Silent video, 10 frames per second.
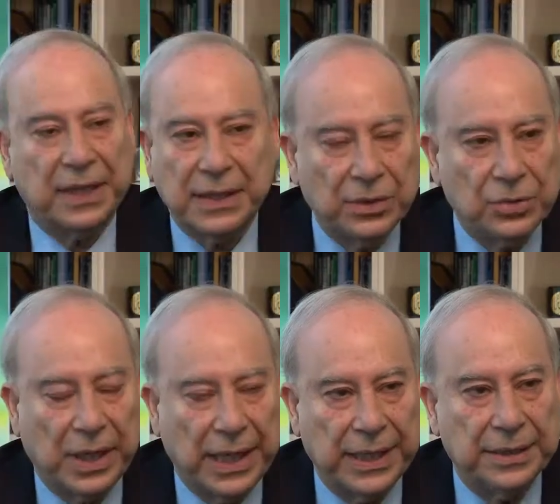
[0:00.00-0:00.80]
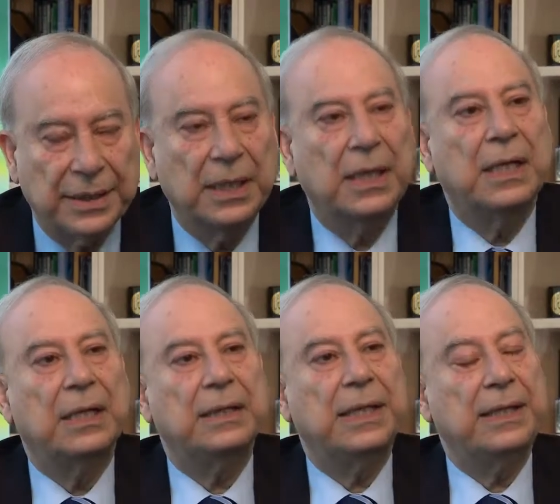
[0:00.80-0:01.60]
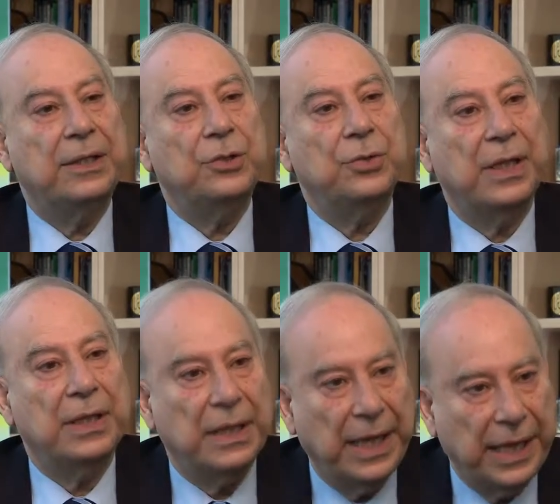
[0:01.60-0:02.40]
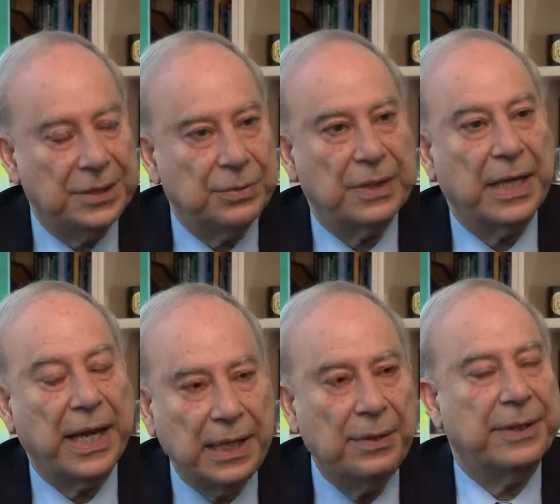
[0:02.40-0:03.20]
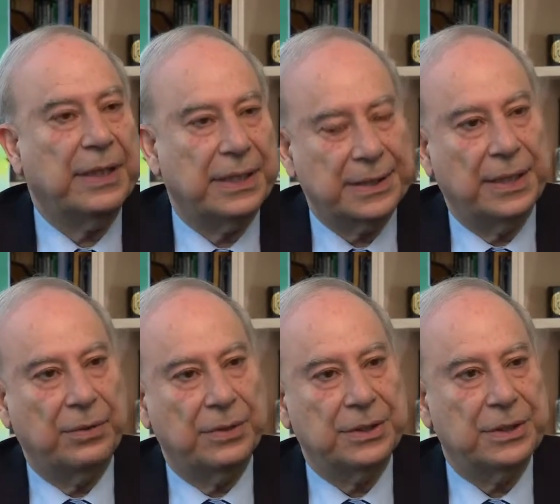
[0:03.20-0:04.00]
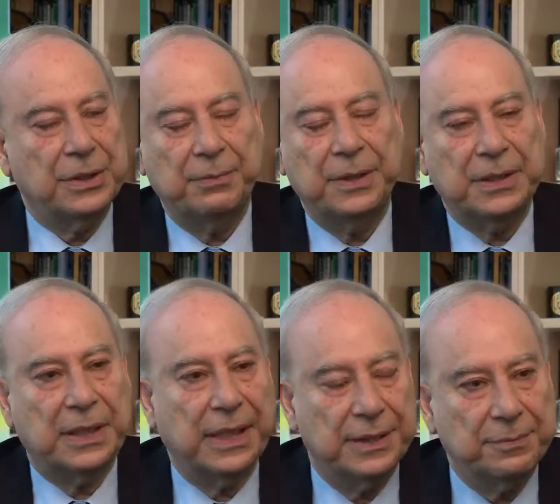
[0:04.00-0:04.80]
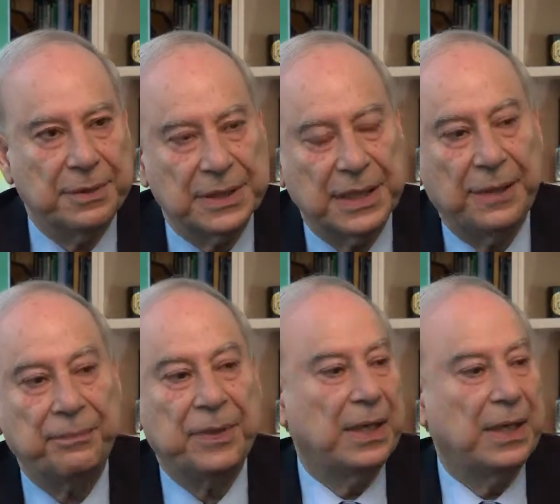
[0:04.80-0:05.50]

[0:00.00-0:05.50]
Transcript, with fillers: nothing to hide. They need to engage with anyone asking questions. Now, Peter King has been saying